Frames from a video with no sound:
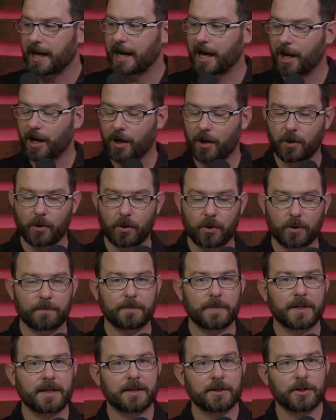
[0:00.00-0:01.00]
how,
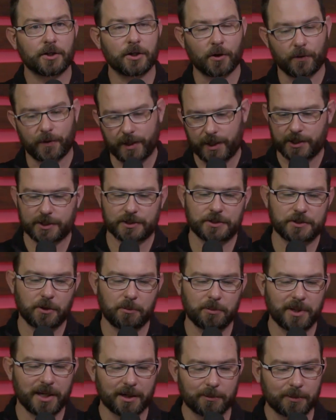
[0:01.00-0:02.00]
they just
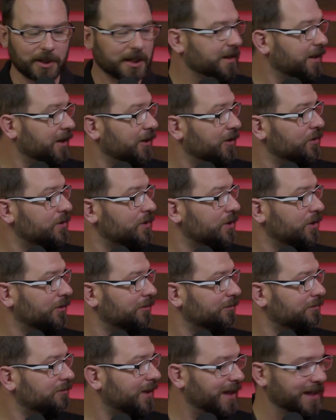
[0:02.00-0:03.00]
don't make them like they used
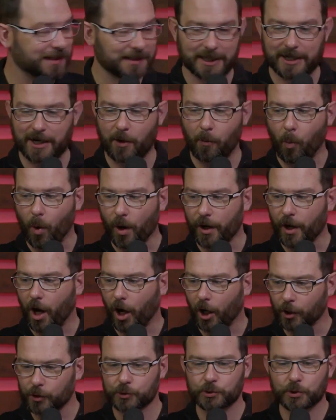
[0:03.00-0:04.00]
to, right? Like a
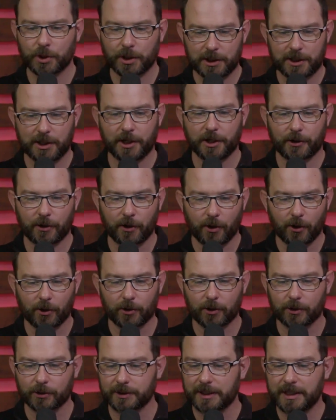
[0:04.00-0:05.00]

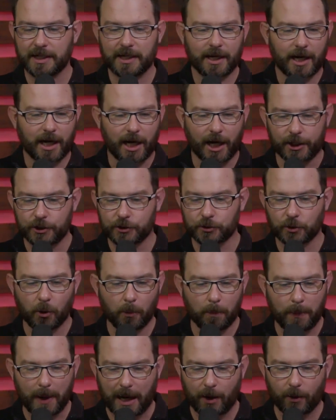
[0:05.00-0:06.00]
100-year-old
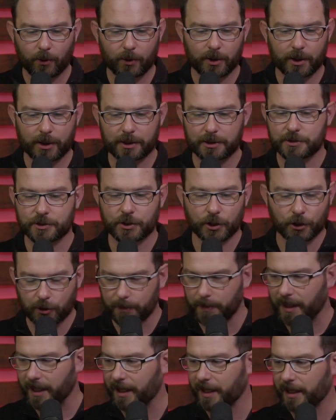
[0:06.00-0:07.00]
hydropower
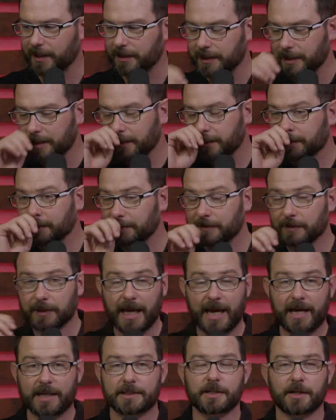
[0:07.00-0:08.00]
turbine
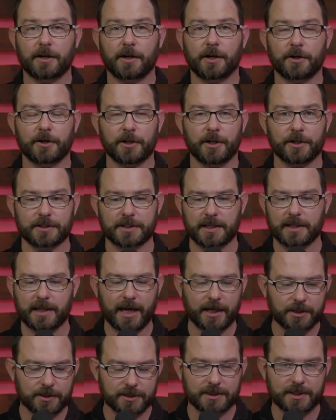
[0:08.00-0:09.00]
lasted 100 years. And
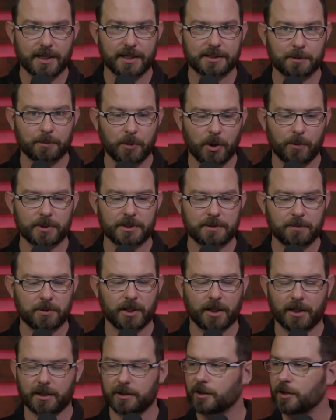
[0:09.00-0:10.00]
that just takes a moment to be
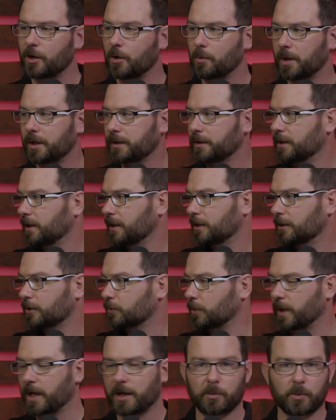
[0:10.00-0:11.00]
like, you know what?
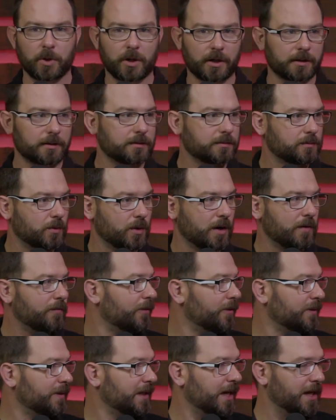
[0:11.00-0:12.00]
great work.
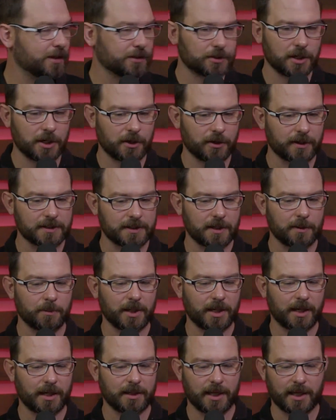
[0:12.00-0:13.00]
Whoever the engineering team
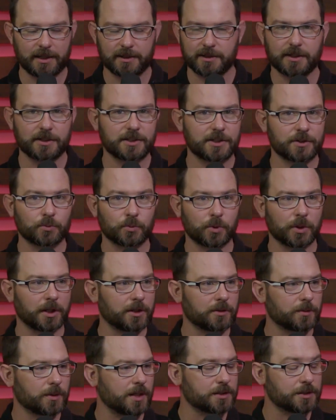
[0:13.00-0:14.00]
behind that, you just
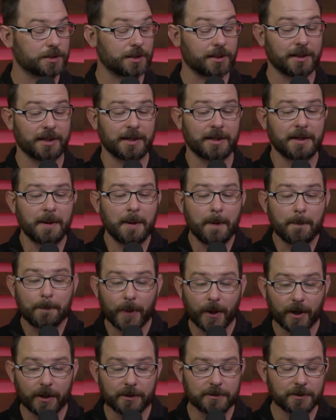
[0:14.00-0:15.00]
really crushed it.
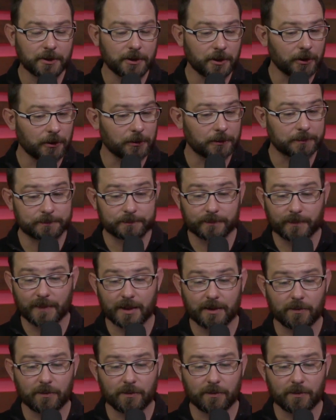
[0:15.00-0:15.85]
But, you know,